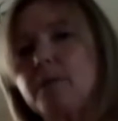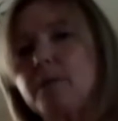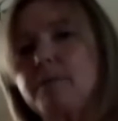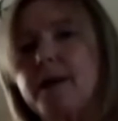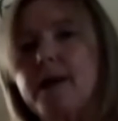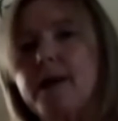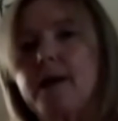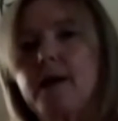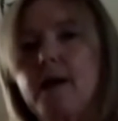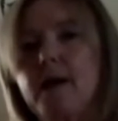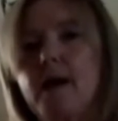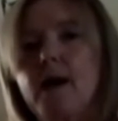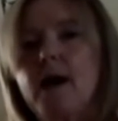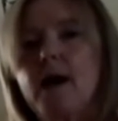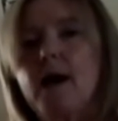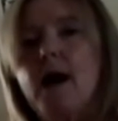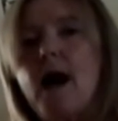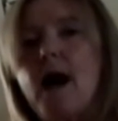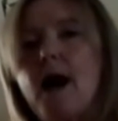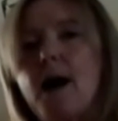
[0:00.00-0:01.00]
bit
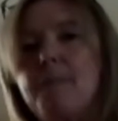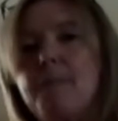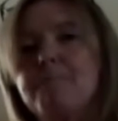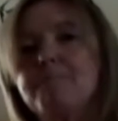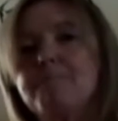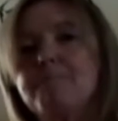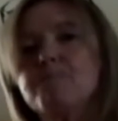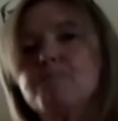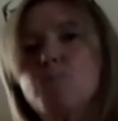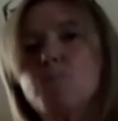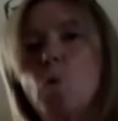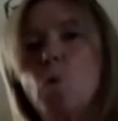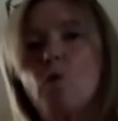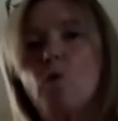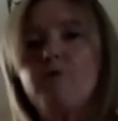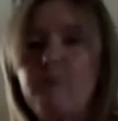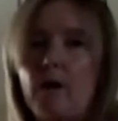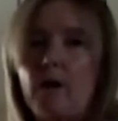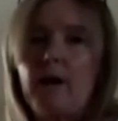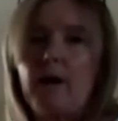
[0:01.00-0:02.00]
more
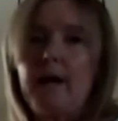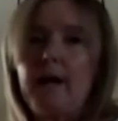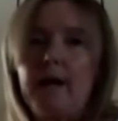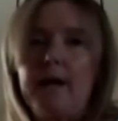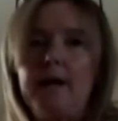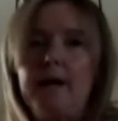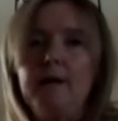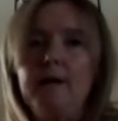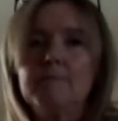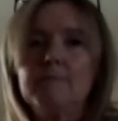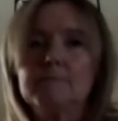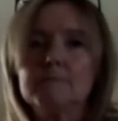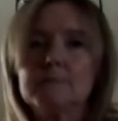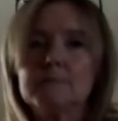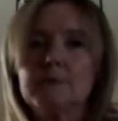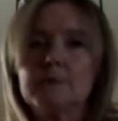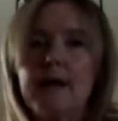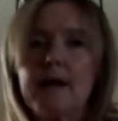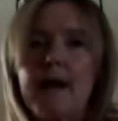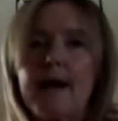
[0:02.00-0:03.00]
funky,
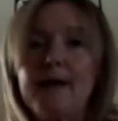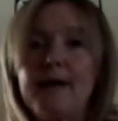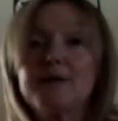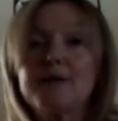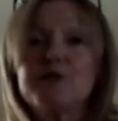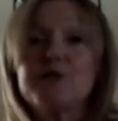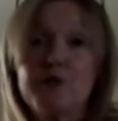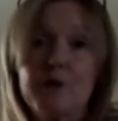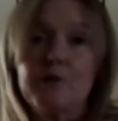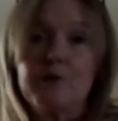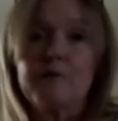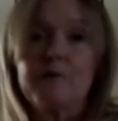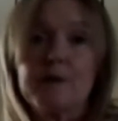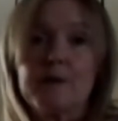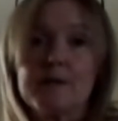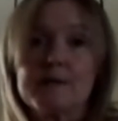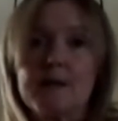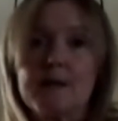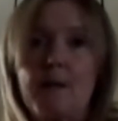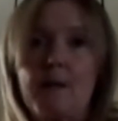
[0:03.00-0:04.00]
okay, to do for the
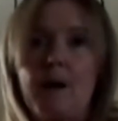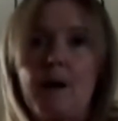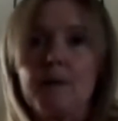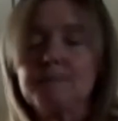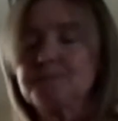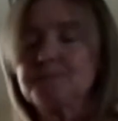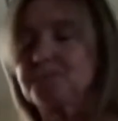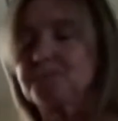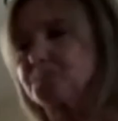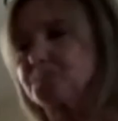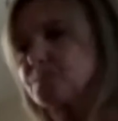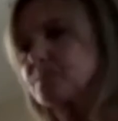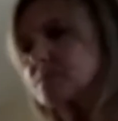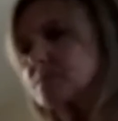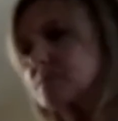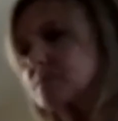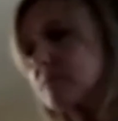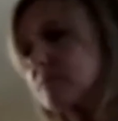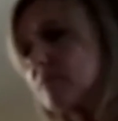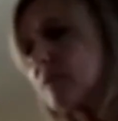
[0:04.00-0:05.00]
summer.
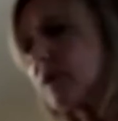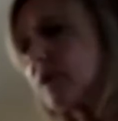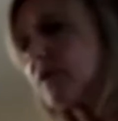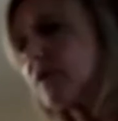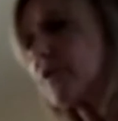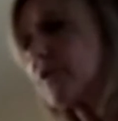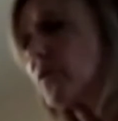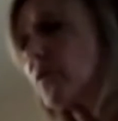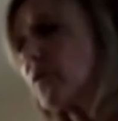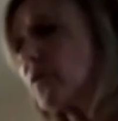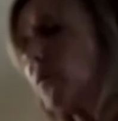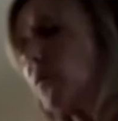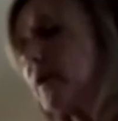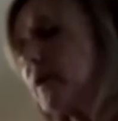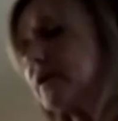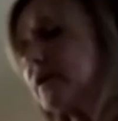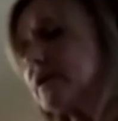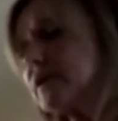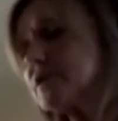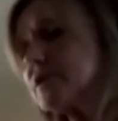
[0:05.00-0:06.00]
So what we're
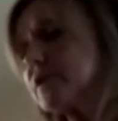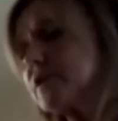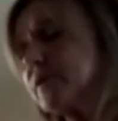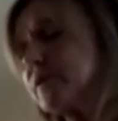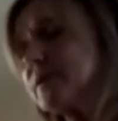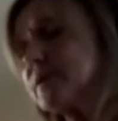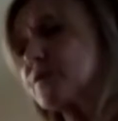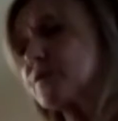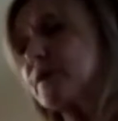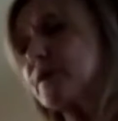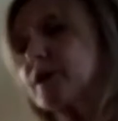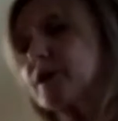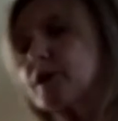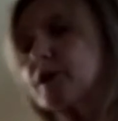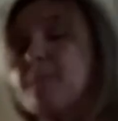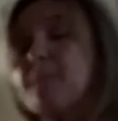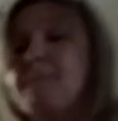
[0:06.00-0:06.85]
going to do is we're going to